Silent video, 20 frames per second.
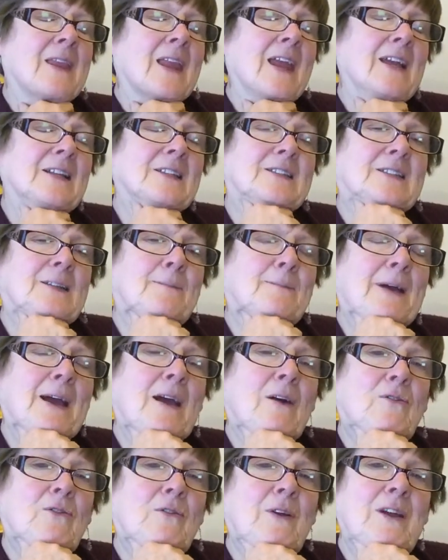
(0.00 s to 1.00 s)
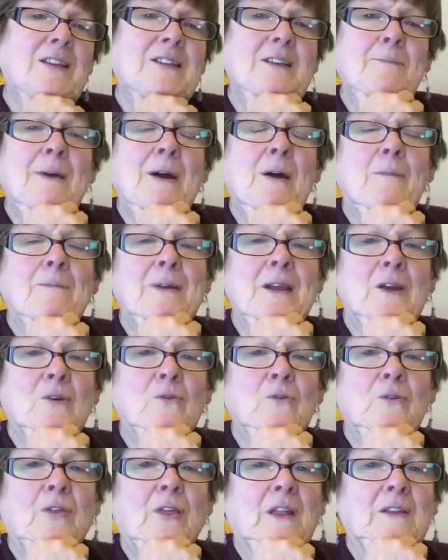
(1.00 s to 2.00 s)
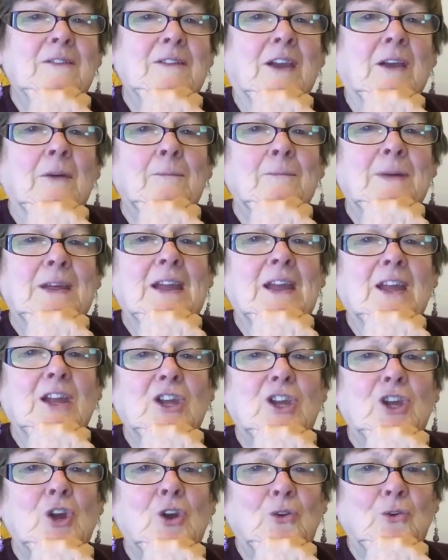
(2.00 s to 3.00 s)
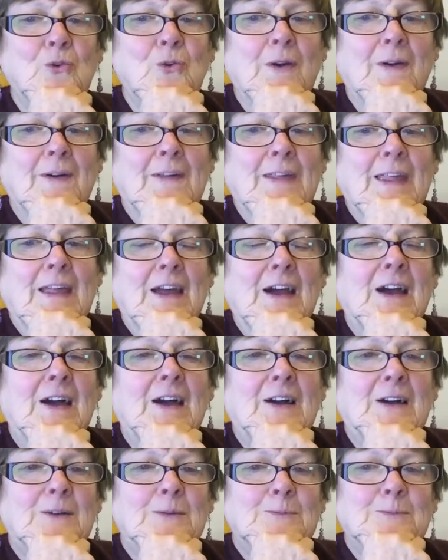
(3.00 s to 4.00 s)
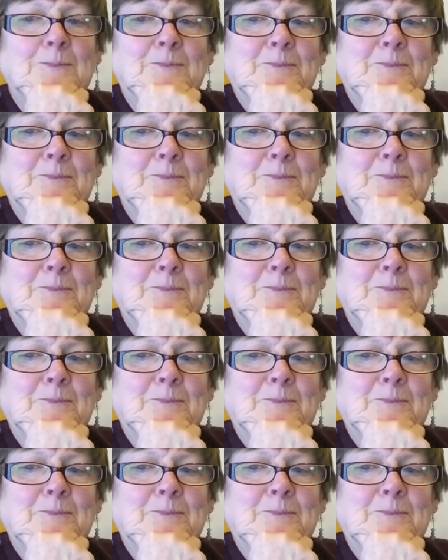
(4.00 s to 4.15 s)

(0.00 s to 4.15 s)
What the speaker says: It's about being authentic and being you. I